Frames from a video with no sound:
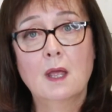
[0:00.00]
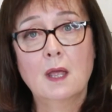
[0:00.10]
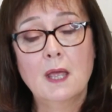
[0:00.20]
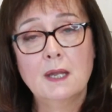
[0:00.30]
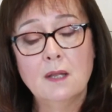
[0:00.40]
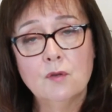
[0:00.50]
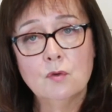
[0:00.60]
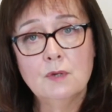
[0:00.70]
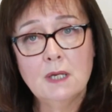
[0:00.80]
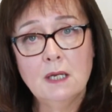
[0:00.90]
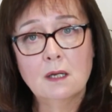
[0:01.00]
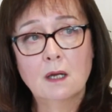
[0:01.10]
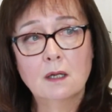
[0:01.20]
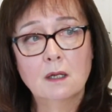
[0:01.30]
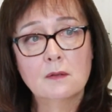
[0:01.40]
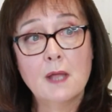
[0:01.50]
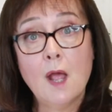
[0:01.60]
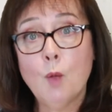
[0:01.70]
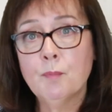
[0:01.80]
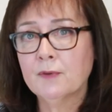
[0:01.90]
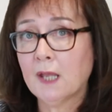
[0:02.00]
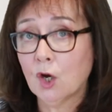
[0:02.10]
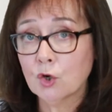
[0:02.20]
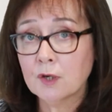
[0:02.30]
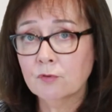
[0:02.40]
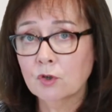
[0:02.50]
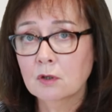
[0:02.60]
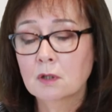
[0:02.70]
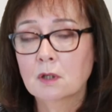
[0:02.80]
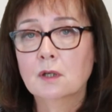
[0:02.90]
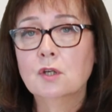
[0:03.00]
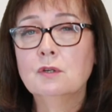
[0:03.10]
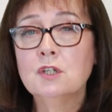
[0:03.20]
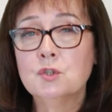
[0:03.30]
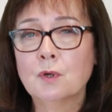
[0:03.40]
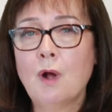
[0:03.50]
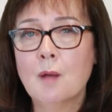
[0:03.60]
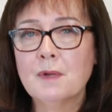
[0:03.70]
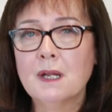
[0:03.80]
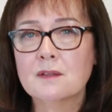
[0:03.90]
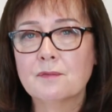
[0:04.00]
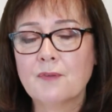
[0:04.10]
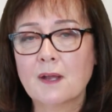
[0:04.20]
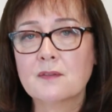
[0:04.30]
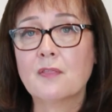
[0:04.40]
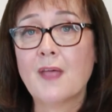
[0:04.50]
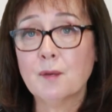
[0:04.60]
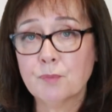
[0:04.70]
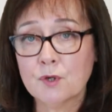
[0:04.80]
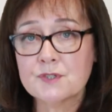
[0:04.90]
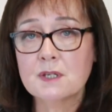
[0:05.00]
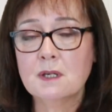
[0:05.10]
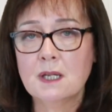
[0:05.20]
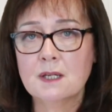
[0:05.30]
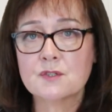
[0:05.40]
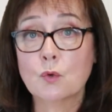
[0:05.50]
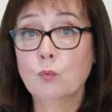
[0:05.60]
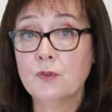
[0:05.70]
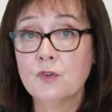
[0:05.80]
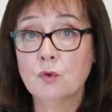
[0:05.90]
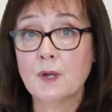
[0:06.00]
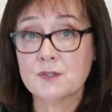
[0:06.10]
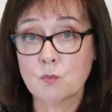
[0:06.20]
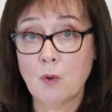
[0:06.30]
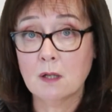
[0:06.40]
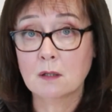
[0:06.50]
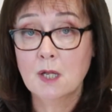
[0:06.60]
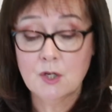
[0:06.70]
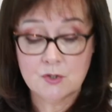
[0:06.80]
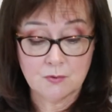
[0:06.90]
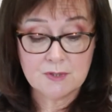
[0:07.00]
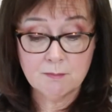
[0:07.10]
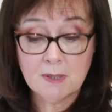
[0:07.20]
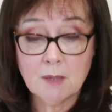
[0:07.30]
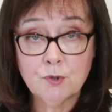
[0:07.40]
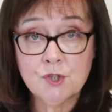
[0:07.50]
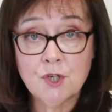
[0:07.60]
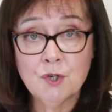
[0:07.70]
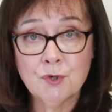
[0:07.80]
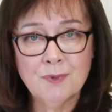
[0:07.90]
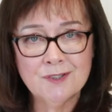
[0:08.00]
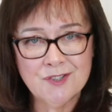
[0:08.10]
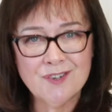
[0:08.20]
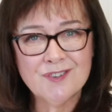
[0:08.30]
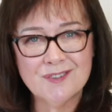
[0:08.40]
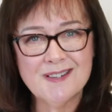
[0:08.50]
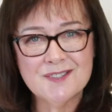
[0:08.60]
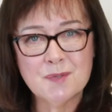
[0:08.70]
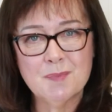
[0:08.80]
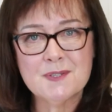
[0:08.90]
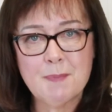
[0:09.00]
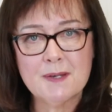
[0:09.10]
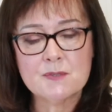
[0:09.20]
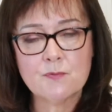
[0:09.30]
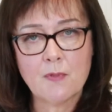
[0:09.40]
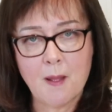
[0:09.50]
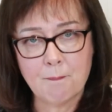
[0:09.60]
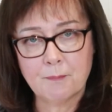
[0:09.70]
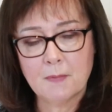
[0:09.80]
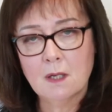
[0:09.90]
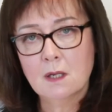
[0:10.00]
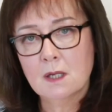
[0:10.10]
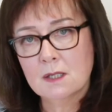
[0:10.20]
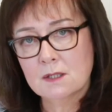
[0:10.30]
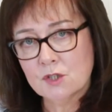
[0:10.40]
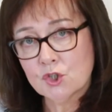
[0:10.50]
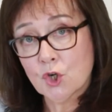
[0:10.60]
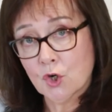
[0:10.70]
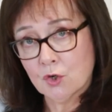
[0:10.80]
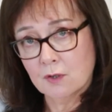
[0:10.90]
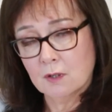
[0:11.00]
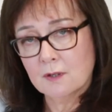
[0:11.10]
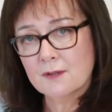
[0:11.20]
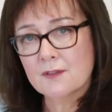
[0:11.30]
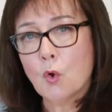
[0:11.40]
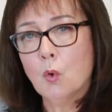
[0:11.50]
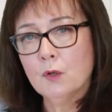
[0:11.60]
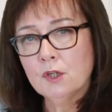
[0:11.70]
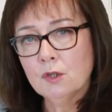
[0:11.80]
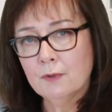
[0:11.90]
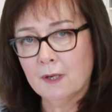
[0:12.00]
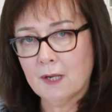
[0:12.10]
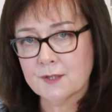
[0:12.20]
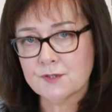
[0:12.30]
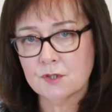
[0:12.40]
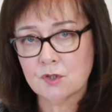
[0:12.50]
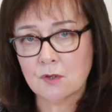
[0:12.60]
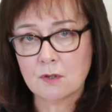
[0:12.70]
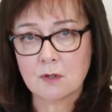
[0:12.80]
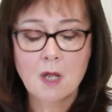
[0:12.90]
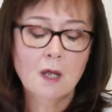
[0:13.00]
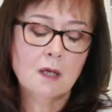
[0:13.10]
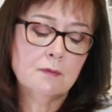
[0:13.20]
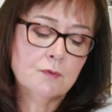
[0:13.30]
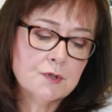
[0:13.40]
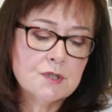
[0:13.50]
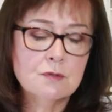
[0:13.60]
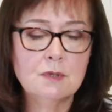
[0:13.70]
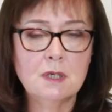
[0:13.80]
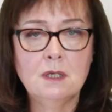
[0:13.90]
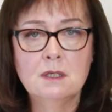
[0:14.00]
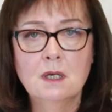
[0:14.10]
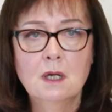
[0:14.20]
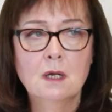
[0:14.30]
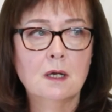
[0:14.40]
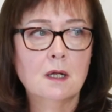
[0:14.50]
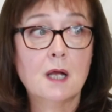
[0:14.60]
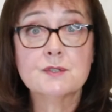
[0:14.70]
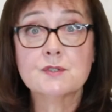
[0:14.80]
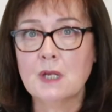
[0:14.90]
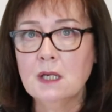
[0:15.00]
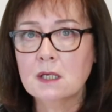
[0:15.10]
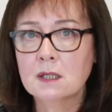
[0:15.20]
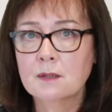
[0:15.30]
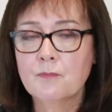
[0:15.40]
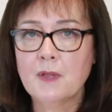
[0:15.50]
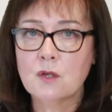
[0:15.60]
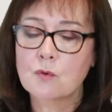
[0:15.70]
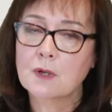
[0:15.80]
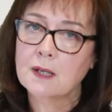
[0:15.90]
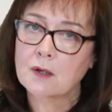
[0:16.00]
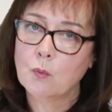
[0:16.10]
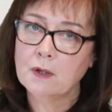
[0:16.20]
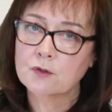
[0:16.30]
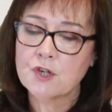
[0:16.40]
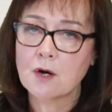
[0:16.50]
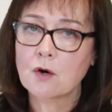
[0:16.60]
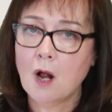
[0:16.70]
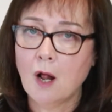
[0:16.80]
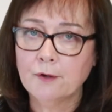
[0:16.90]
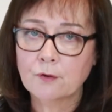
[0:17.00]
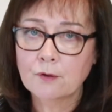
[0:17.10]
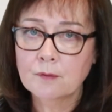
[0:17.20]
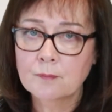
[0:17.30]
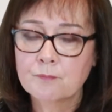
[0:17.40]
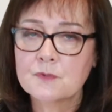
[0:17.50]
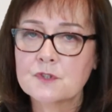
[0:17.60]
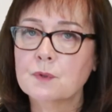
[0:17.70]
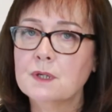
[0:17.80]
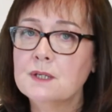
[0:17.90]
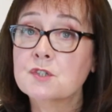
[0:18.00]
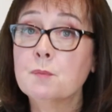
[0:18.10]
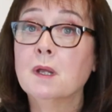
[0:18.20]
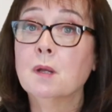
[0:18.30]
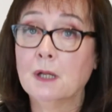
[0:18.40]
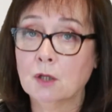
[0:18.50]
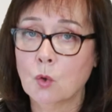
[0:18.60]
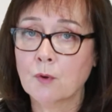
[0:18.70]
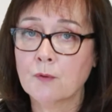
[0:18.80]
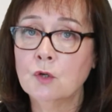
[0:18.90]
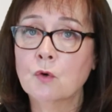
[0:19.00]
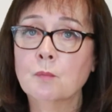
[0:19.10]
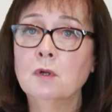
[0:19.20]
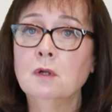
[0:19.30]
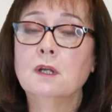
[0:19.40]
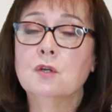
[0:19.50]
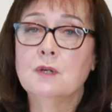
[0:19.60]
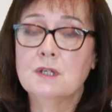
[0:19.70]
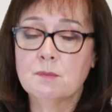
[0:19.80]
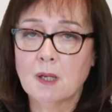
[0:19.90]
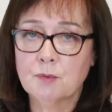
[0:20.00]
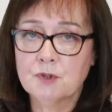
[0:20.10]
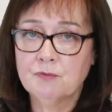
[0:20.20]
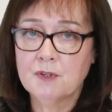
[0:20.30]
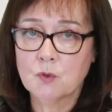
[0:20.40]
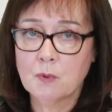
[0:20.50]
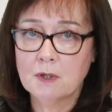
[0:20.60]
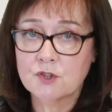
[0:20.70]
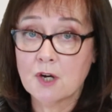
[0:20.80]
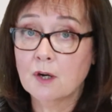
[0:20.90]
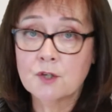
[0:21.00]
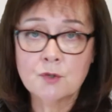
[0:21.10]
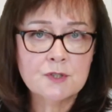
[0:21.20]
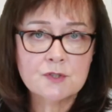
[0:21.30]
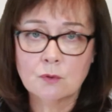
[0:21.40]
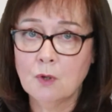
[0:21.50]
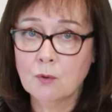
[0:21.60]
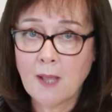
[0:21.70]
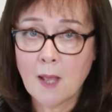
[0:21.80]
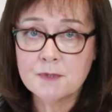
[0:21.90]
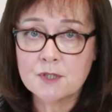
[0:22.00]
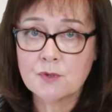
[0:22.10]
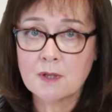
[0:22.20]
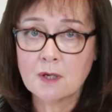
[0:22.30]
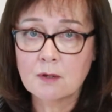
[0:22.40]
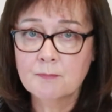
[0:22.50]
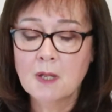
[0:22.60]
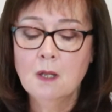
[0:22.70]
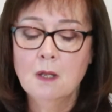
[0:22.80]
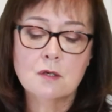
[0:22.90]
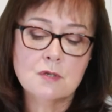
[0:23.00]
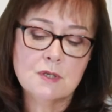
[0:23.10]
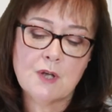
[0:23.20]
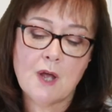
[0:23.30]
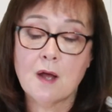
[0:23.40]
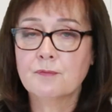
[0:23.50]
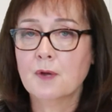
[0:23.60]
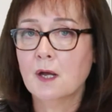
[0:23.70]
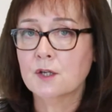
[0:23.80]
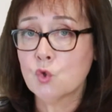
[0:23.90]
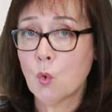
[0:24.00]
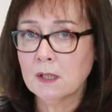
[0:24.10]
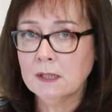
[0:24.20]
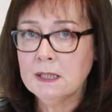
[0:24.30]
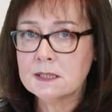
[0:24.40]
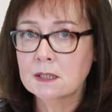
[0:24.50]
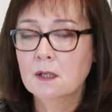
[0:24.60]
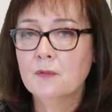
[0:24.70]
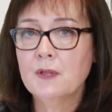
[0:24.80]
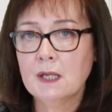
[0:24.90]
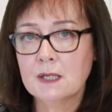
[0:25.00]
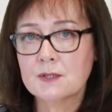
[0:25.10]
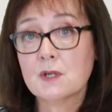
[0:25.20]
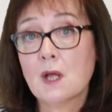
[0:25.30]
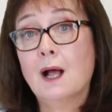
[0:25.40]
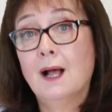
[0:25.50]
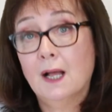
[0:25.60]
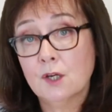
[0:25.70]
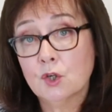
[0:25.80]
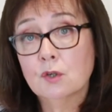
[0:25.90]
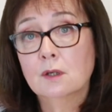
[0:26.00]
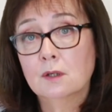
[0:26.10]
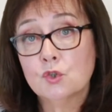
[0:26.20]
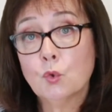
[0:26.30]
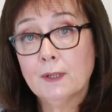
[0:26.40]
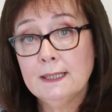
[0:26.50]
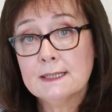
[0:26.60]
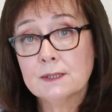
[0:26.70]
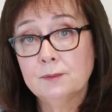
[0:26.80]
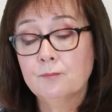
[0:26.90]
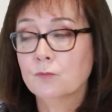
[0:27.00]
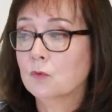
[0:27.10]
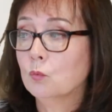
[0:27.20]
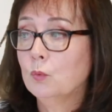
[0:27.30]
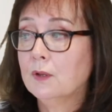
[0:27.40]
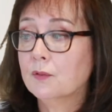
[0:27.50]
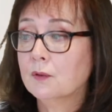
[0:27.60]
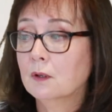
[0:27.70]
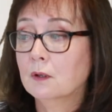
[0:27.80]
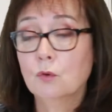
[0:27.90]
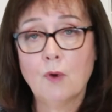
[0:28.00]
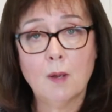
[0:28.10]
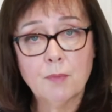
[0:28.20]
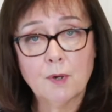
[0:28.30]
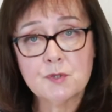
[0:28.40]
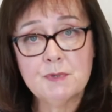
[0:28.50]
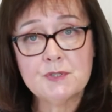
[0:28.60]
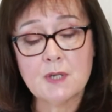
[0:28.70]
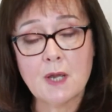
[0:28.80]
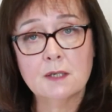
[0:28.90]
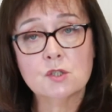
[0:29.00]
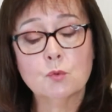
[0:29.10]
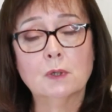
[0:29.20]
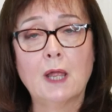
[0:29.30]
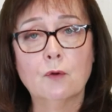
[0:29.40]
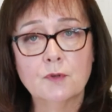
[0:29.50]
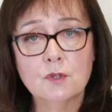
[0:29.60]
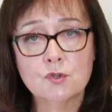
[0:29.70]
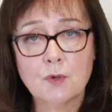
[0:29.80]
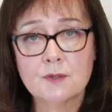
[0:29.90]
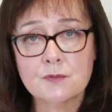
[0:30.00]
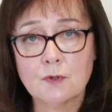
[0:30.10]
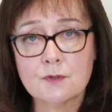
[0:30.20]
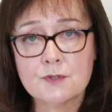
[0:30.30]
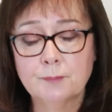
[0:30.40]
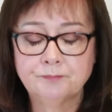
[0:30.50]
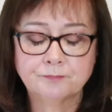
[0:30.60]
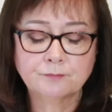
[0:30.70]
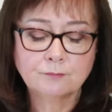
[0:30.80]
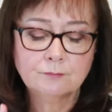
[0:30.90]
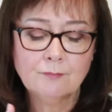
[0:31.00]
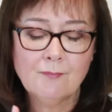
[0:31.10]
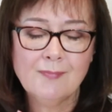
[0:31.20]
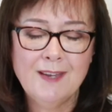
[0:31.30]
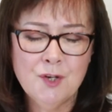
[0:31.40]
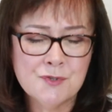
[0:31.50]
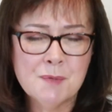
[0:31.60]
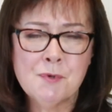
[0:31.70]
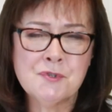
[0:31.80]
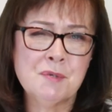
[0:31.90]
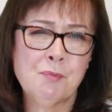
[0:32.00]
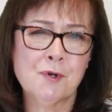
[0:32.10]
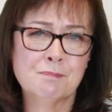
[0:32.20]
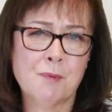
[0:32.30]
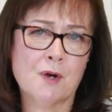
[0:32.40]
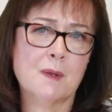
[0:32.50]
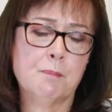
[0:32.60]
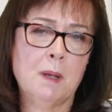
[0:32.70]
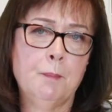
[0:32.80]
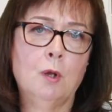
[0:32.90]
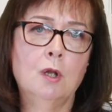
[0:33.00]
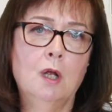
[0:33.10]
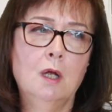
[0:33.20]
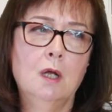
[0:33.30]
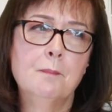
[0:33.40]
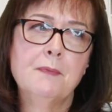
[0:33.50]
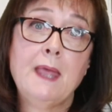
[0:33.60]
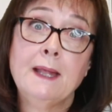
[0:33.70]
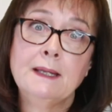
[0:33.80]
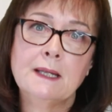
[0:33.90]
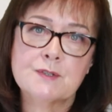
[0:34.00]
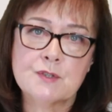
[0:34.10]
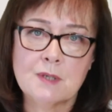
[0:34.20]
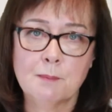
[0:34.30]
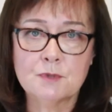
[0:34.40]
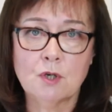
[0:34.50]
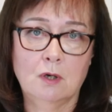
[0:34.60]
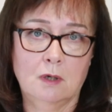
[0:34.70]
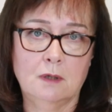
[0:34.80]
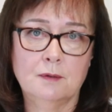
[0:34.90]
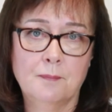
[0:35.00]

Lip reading: And if you need the help of a caregiver, you need to accommodate the fact that that person is with you as well. So somebody pushing your wheelchair, there needs to be space for them to turn. The whole unit has to turn. And of course you need a sink that you can get a wheelchair under. So it needs to be a bit lower than normal. You need to be able to fit the wheelchair under it, so no cabinetry there. You need to have a toilet that is a higher toilet with grab bars beside it to allow for the transfers. Here's the most important part that people can get stumped on.